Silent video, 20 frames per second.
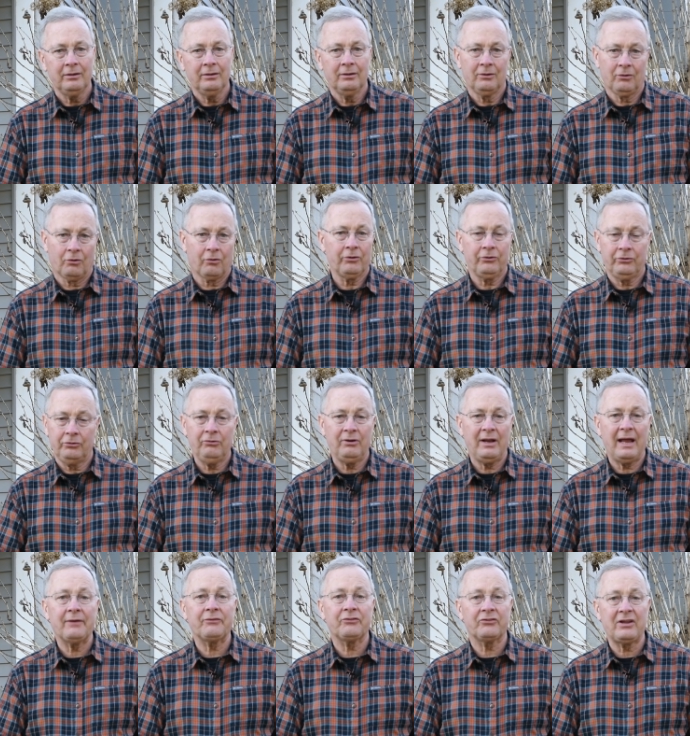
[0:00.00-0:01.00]
or
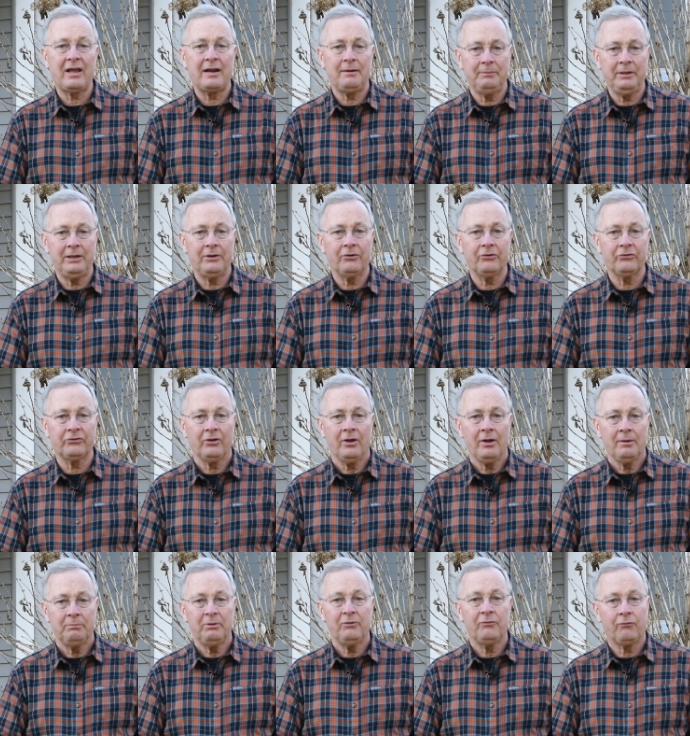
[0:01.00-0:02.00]
2.5 centimeters,
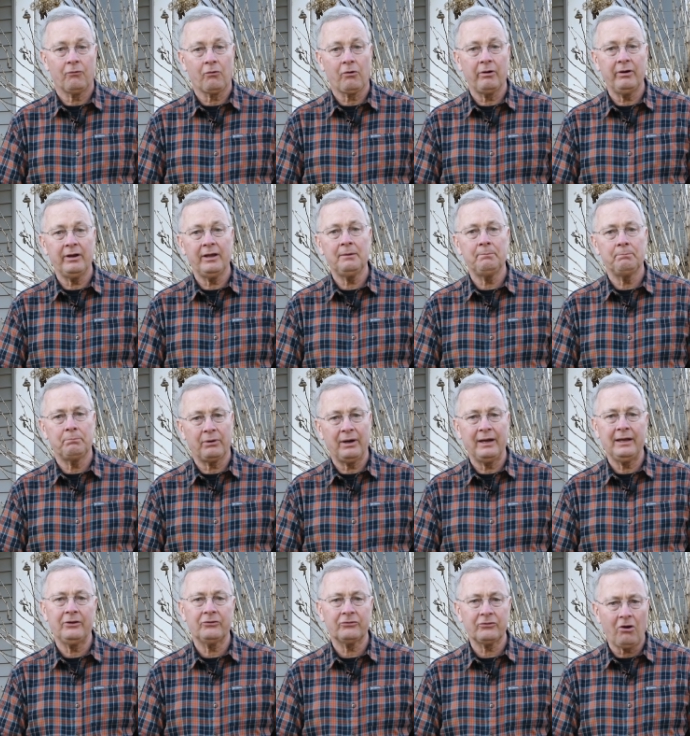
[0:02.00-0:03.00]
before it
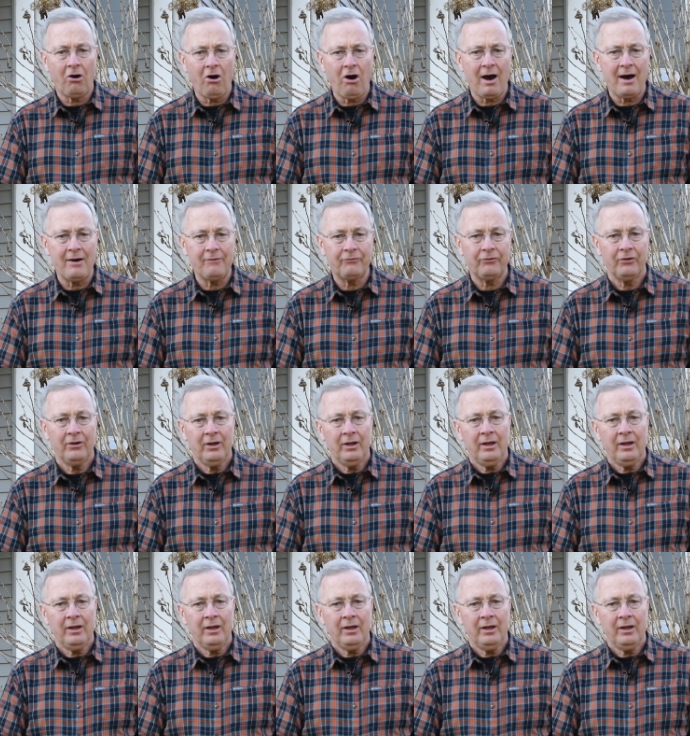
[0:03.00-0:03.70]
breaks off.